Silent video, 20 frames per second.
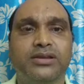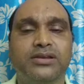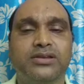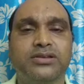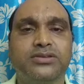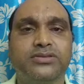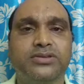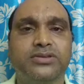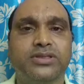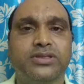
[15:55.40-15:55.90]

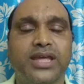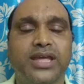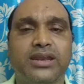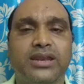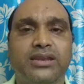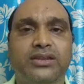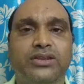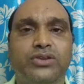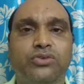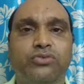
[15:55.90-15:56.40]
so
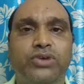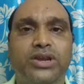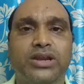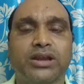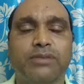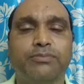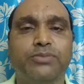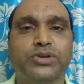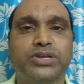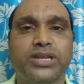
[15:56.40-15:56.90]
then your
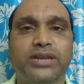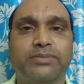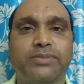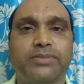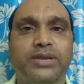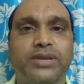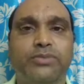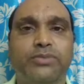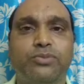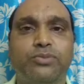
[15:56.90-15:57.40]
computer
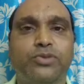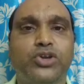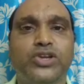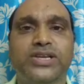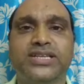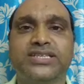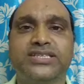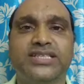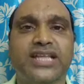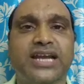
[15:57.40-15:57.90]
main
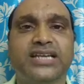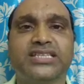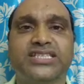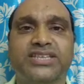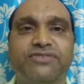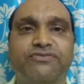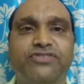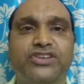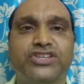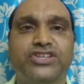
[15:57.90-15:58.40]
memory is not
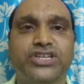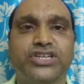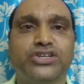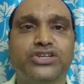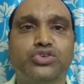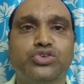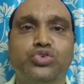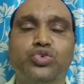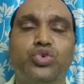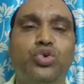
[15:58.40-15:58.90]

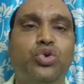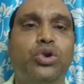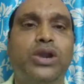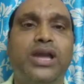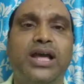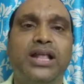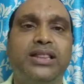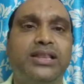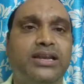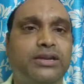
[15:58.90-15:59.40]
sufficient to
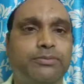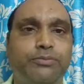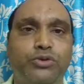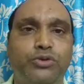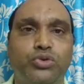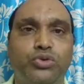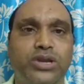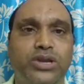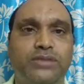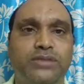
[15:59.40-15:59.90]
hold all that
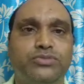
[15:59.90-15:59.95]
program.